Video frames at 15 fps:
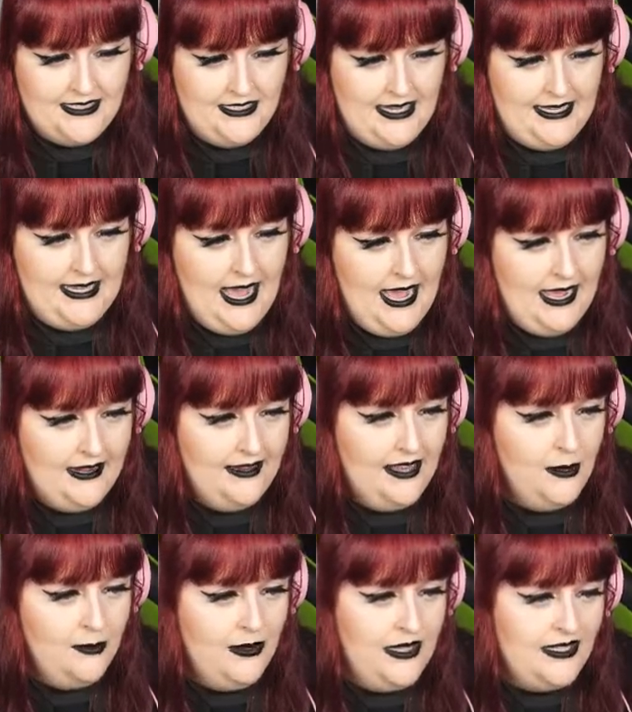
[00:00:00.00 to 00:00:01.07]
can.
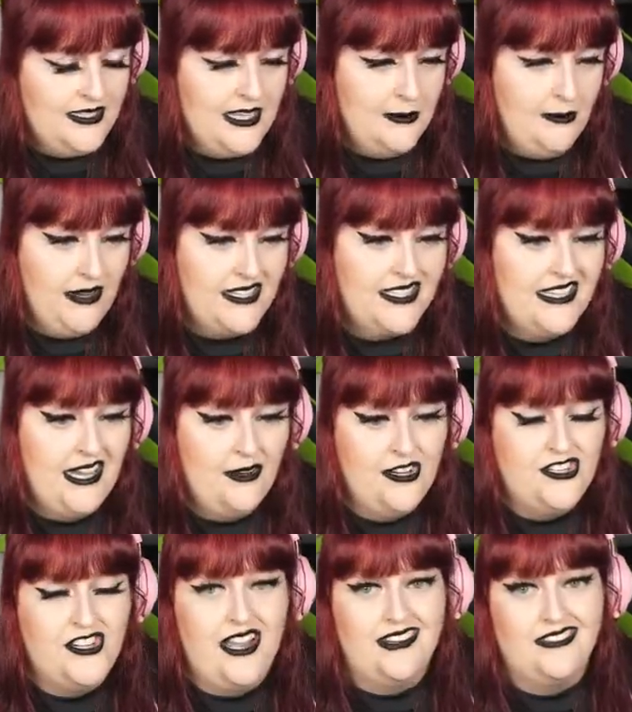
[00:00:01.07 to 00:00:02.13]
That being said, my Scary
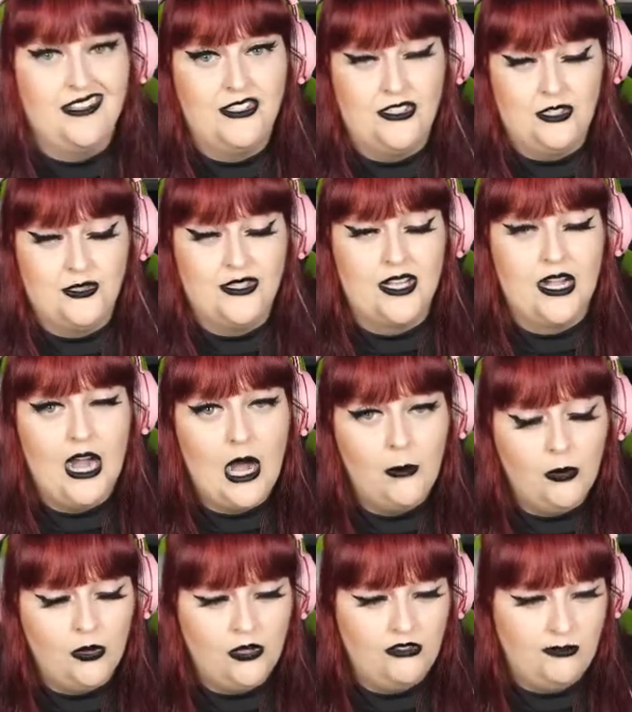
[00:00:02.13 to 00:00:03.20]
Shack does use a
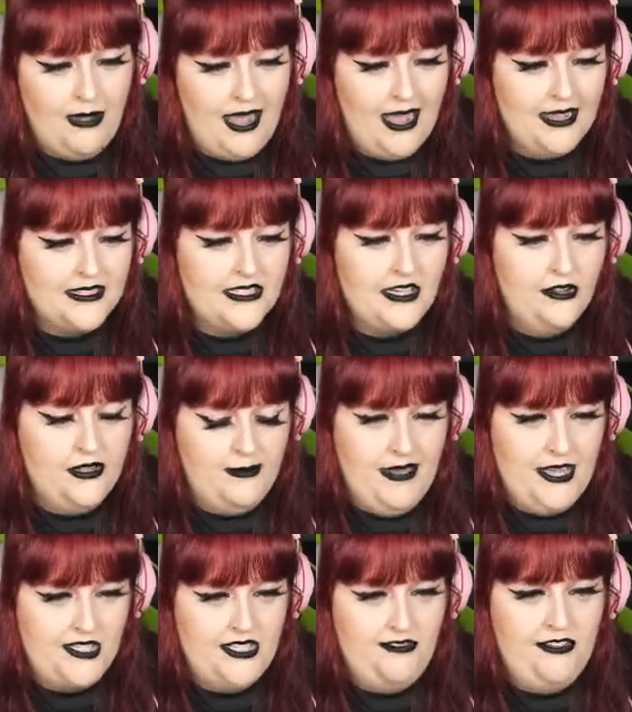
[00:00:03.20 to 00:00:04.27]
couple of packs. The only
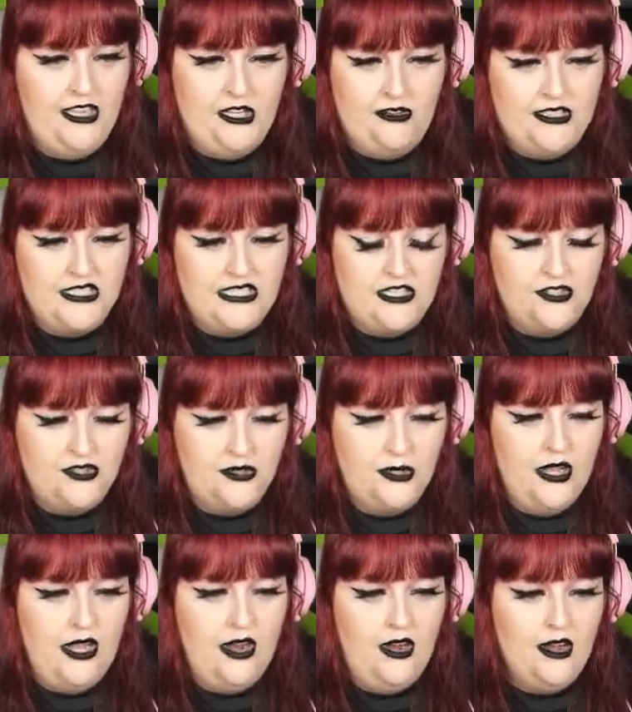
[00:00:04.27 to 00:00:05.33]
packs I feel are essential
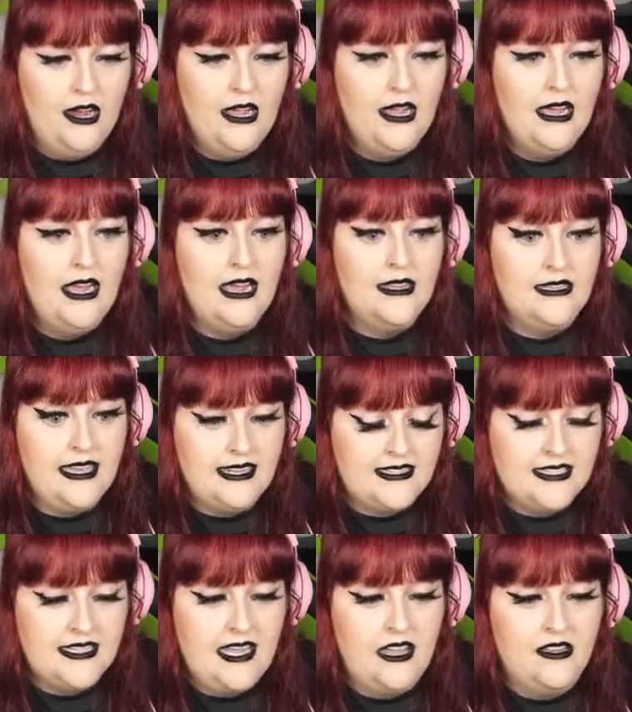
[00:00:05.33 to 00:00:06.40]
are Get
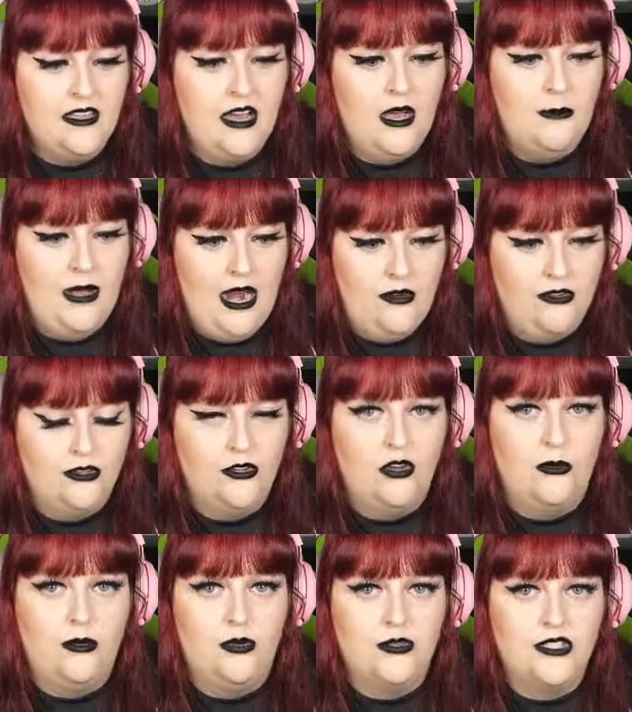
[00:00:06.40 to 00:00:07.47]
Together,
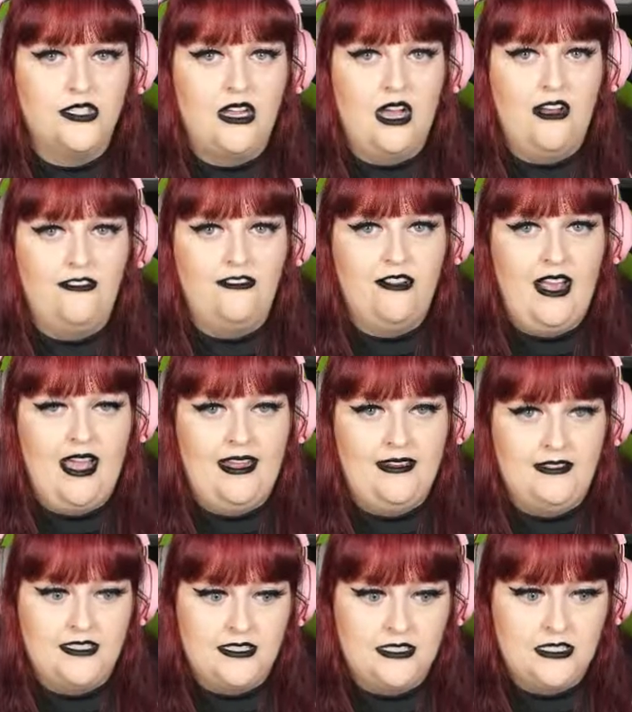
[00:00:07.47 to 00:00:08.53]
paranormal stuff,
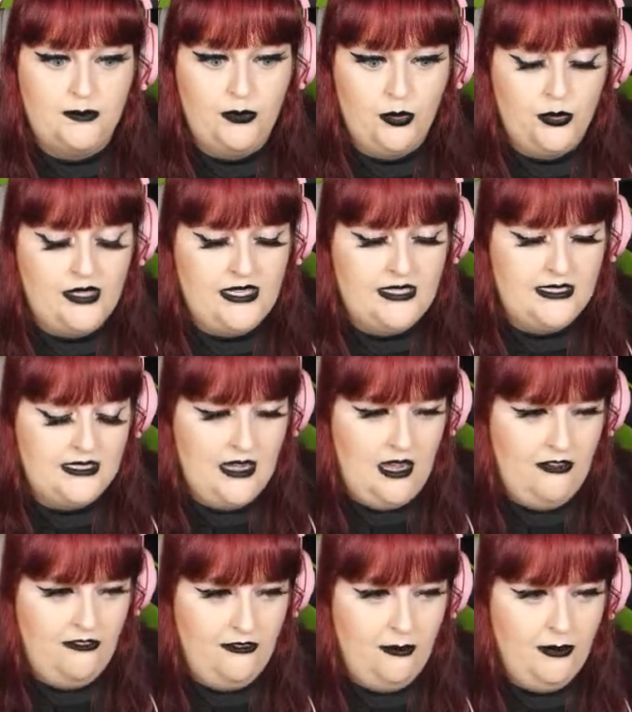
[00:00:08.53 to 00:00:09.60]
and spooky
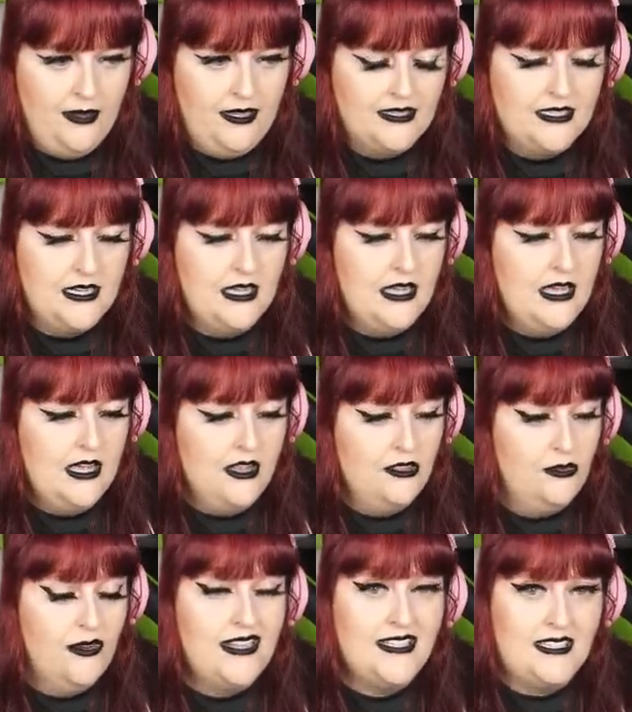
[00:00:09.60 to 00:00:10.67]
stuff. But
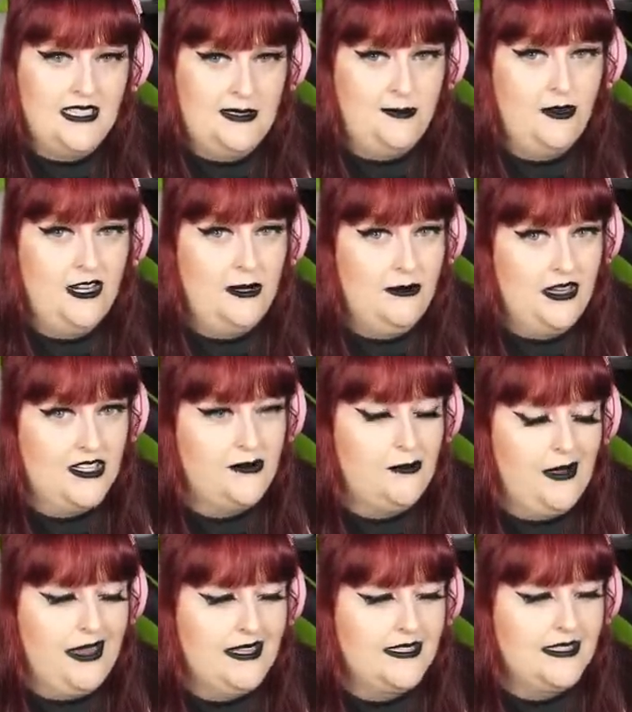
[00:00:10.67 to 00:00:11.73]
the rest is pretty much
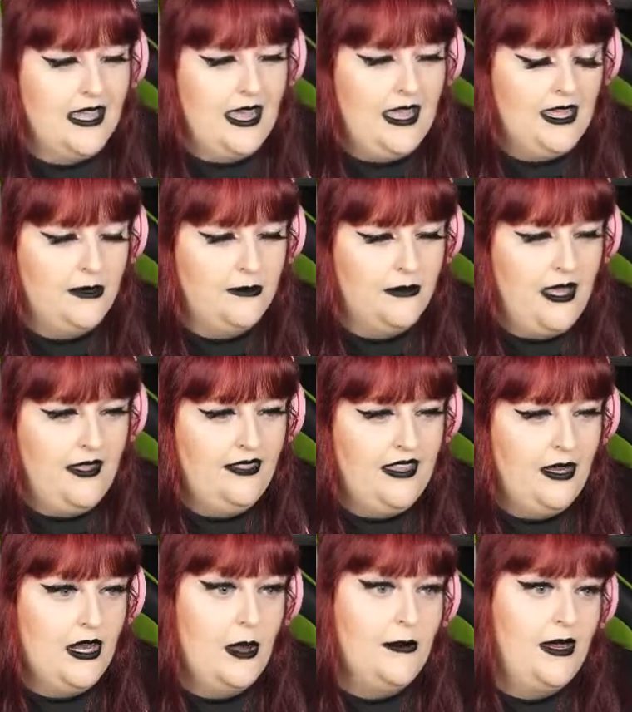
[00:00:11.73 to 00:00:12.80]
base game. And
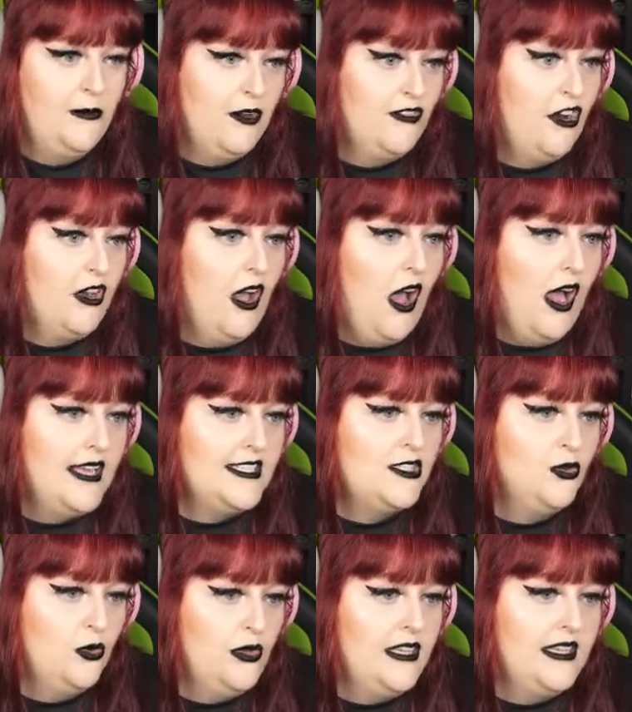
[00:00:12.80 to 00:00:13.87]
then, I mean, we've got high
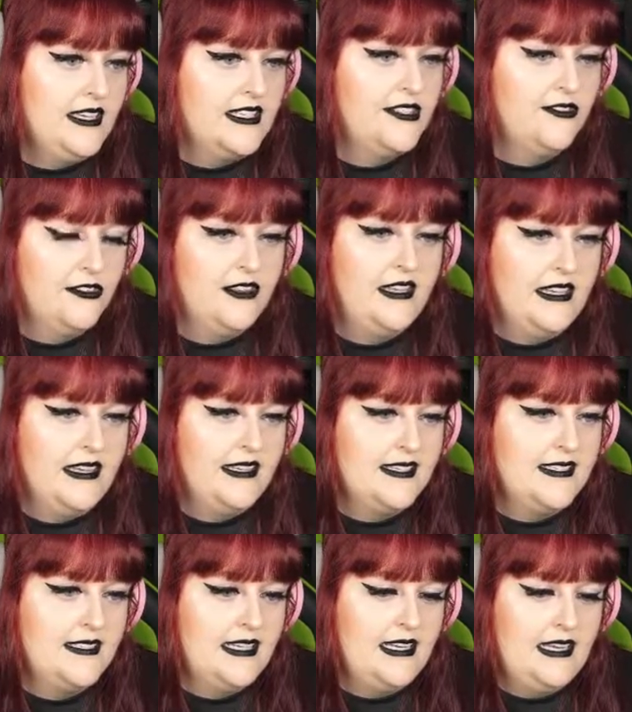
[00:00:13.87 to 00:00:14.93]
school years for
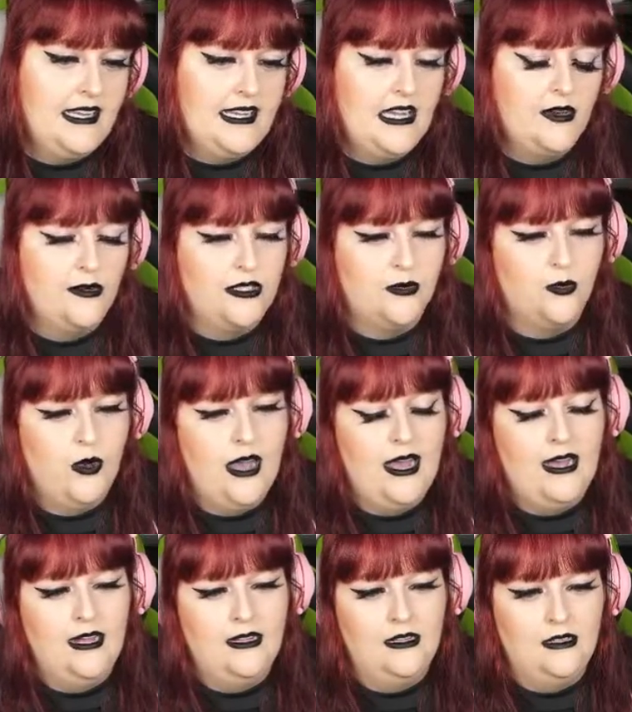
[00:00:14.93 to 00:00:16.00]
this in here as
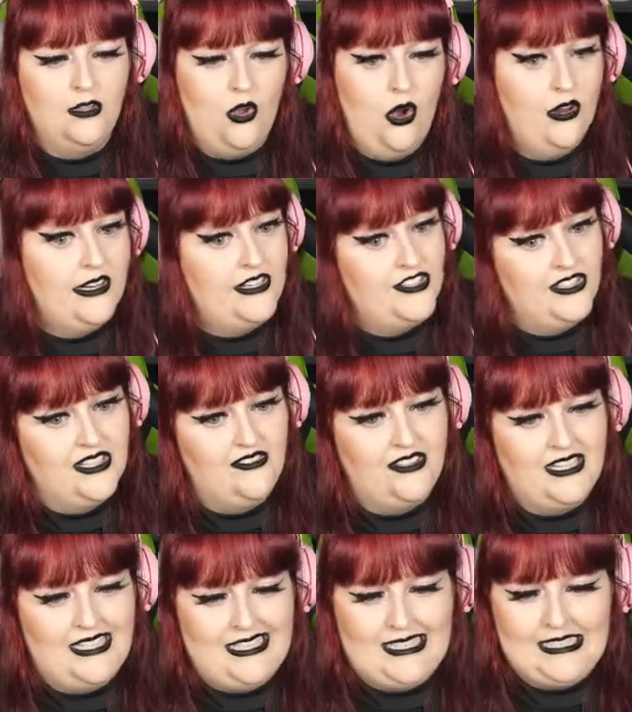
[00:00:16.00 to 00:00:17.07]
well. Cottage
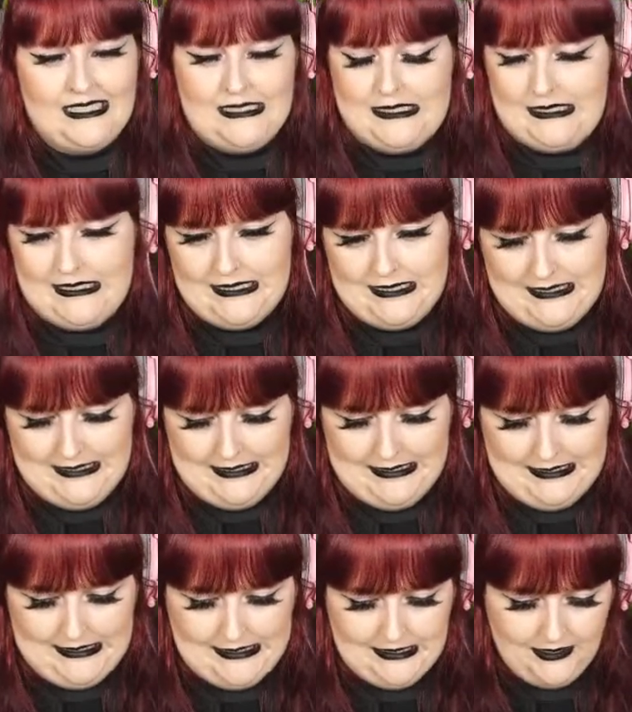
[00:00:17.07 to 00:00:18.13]
living.
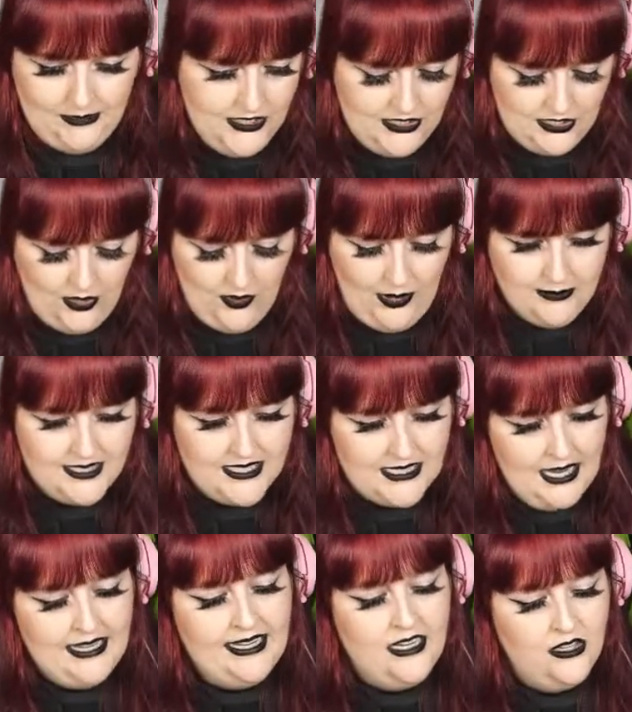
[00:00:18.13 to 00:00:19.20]
Ugh. So I'm
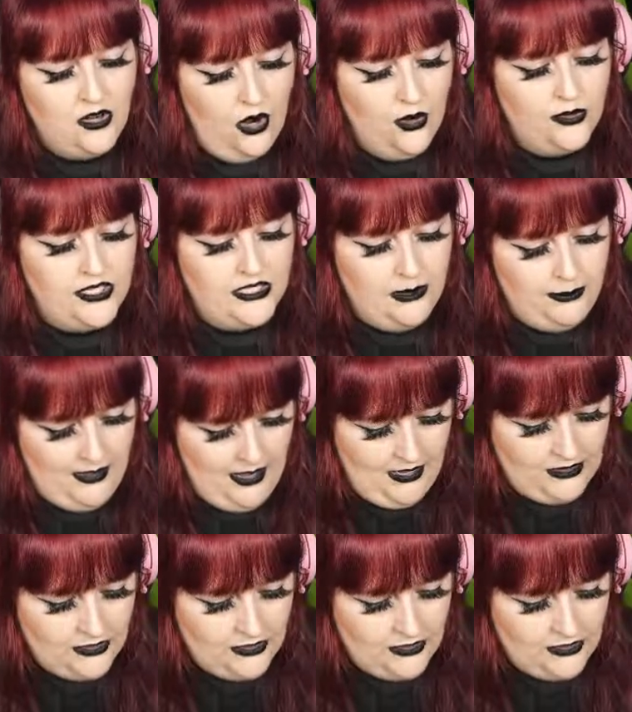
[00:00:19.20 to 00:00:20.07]
saying no to the barn